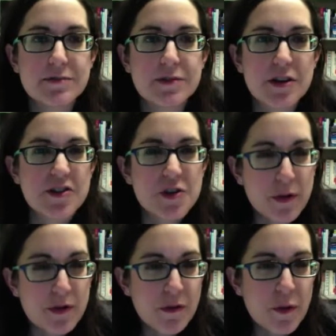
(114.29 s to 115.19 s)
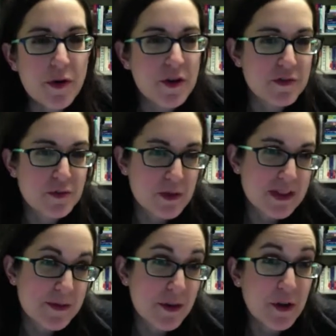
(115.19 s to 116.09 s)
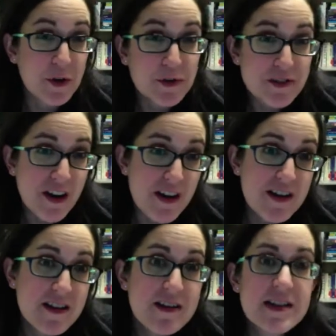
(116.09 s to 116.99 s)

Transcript: you're shooting for, or what some of your goals are